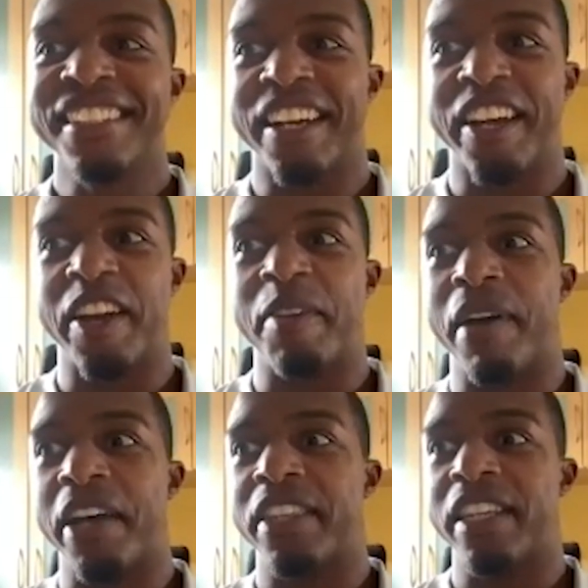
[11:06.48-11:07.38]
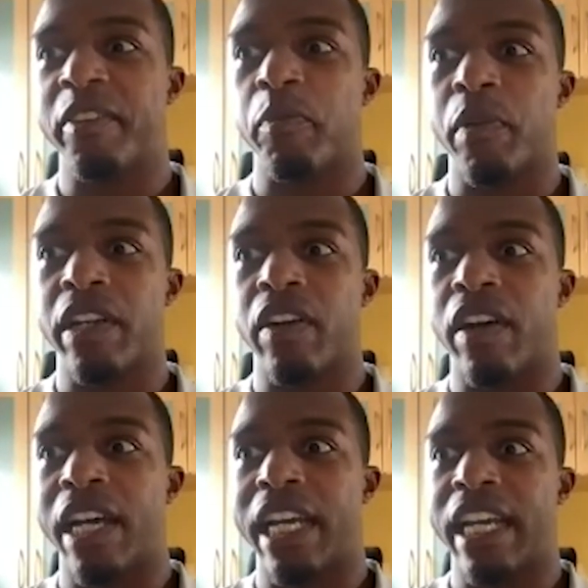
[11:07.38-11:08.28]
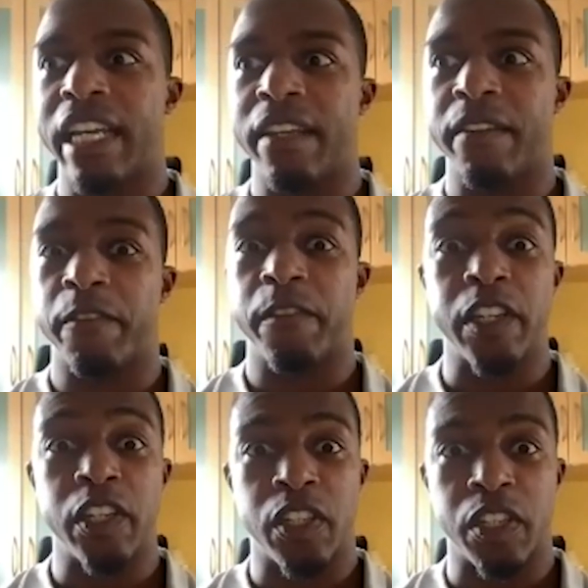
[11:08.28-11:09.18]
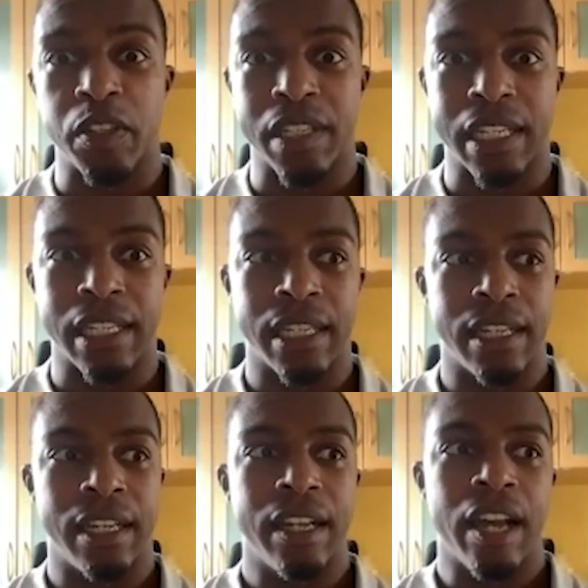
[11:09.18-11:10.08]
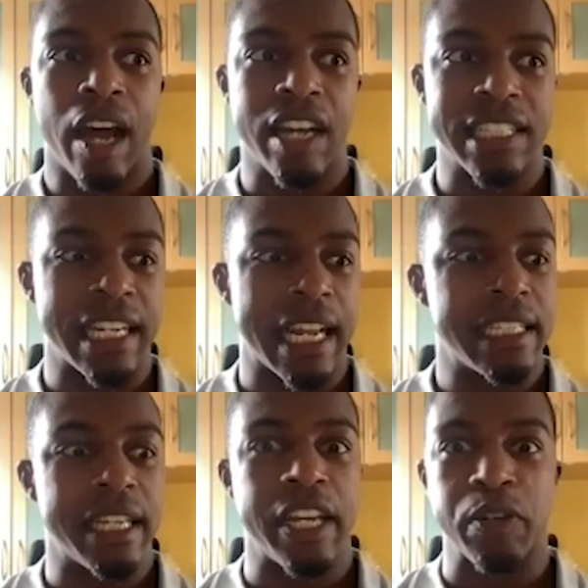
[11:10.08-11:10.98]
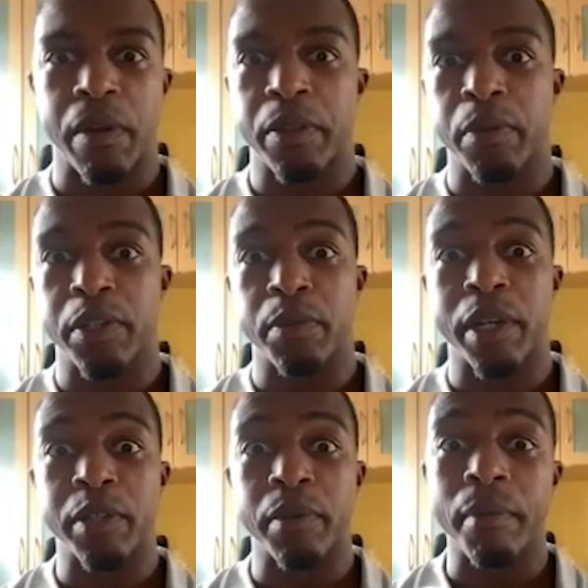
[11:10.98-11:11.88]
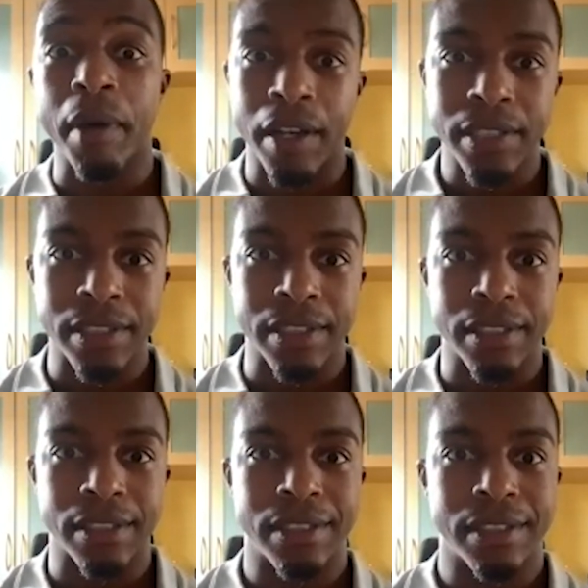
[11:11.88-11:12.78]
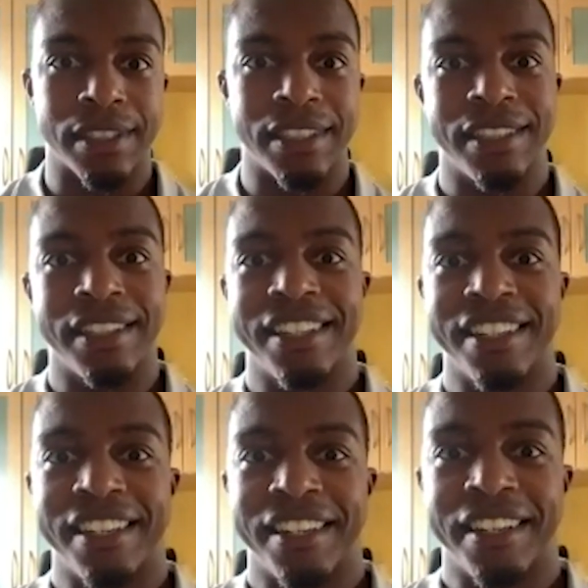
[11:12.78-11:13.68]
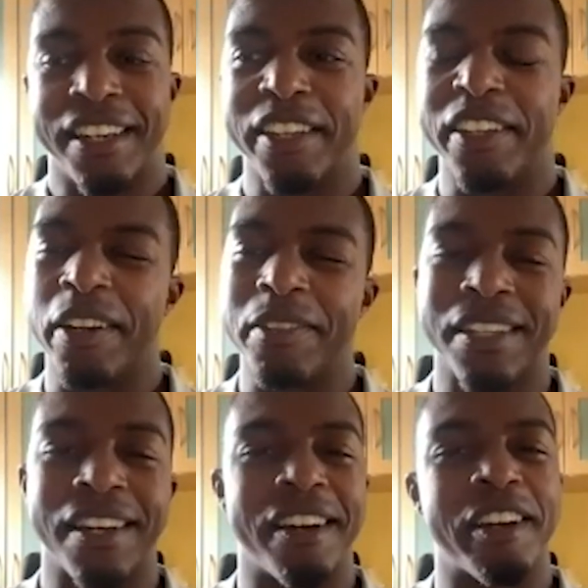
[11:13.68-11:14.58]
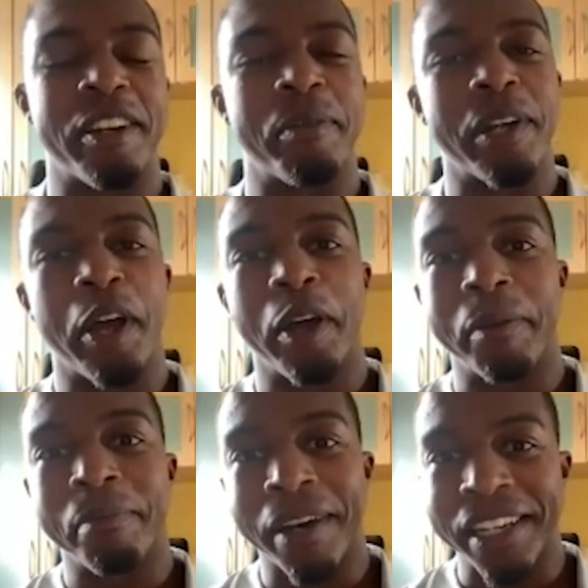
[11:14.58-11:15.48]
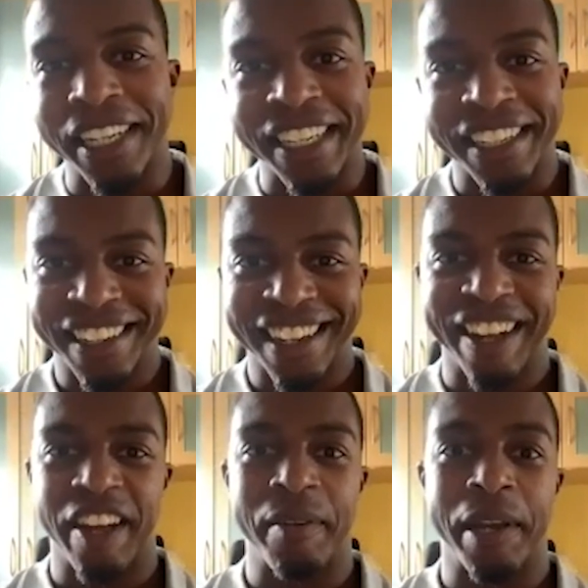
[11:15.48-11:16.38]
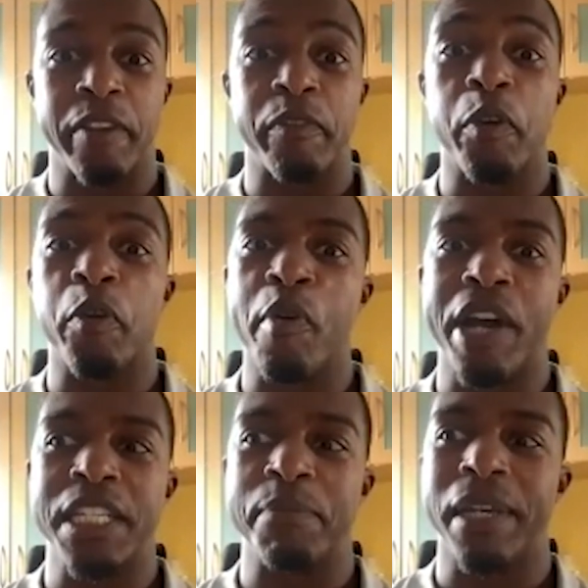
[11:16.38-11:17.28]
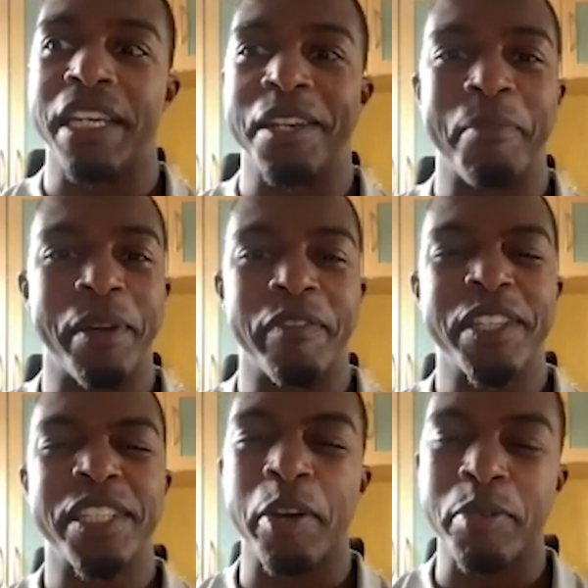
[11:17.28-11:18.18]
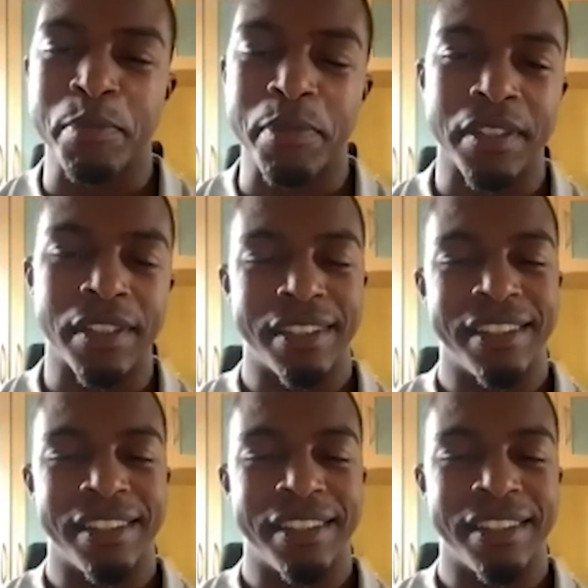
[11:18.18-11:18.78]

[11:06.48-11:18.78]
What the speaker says: I think when I finished uni, I was at that stage where I thought, do I do a master's? And then I was like, I kind of want to earn money. And I've always been a bit of a salesman.